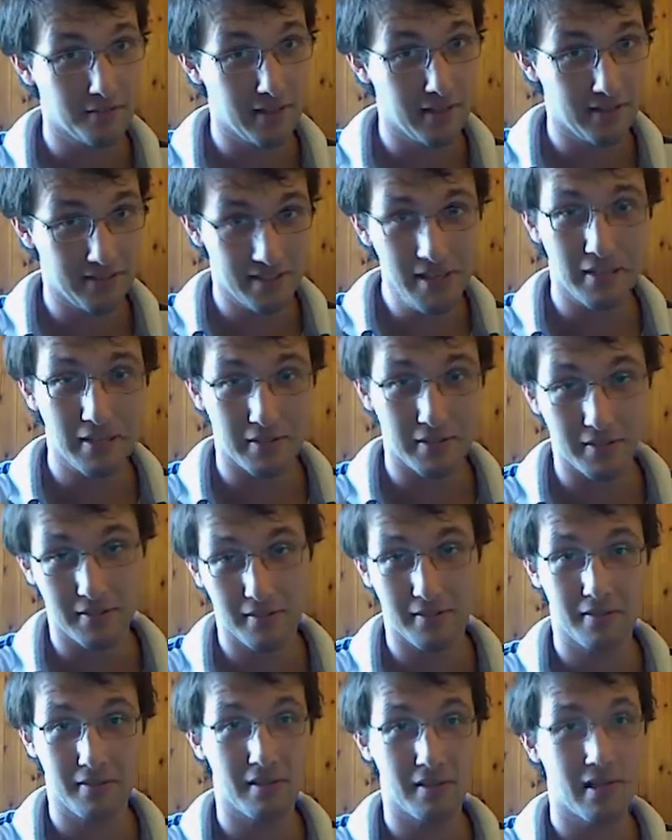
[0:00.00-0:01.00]

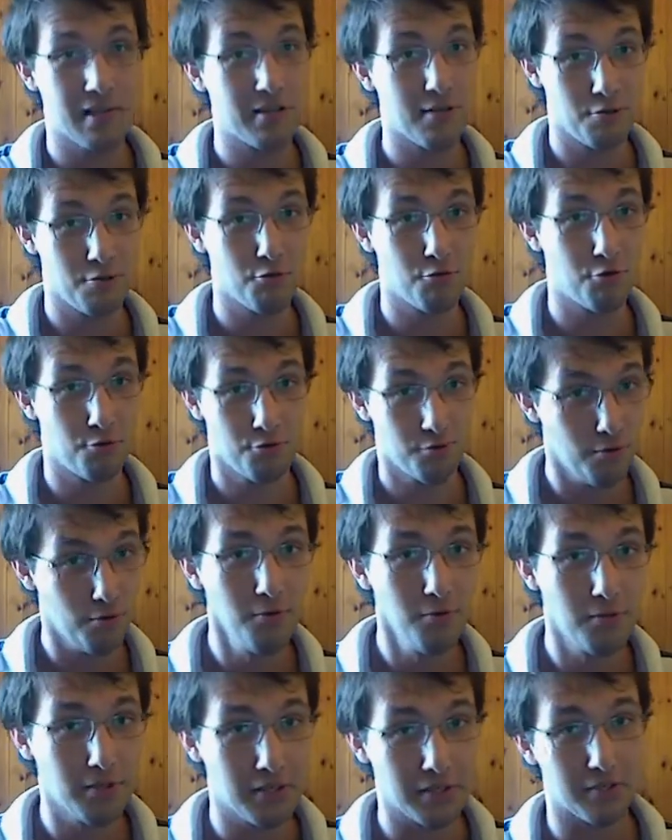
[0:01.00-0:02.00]
exists and you should
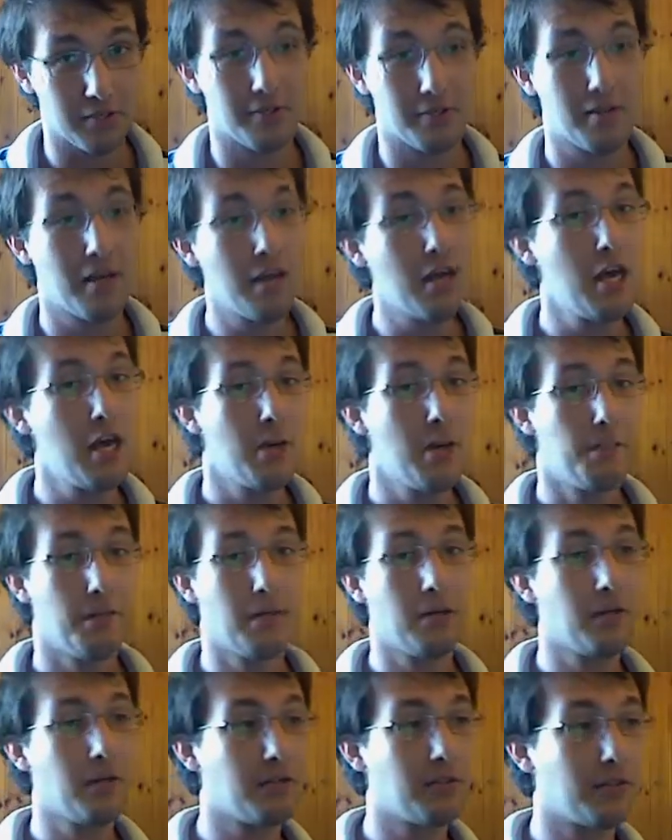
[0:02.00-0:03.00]
use it
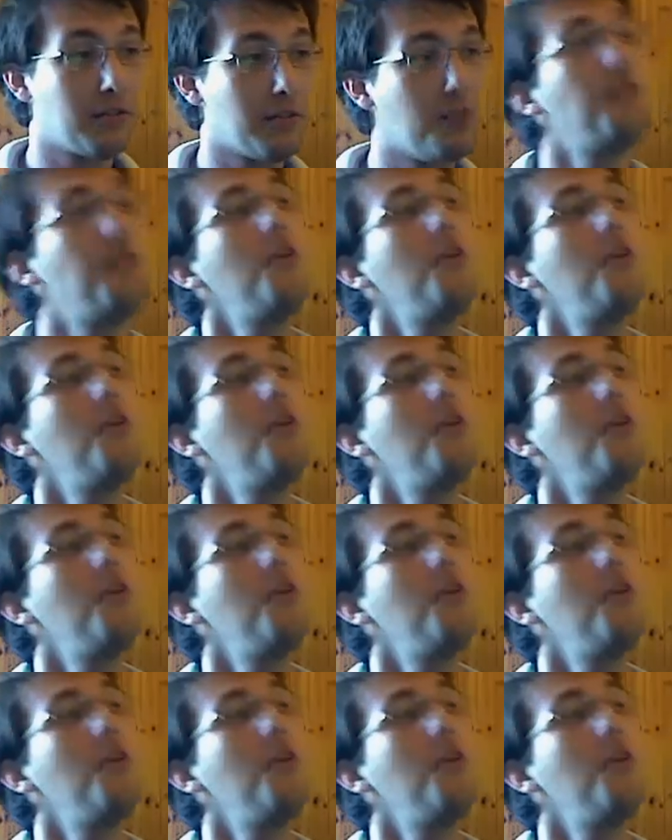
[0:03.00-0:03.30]
because you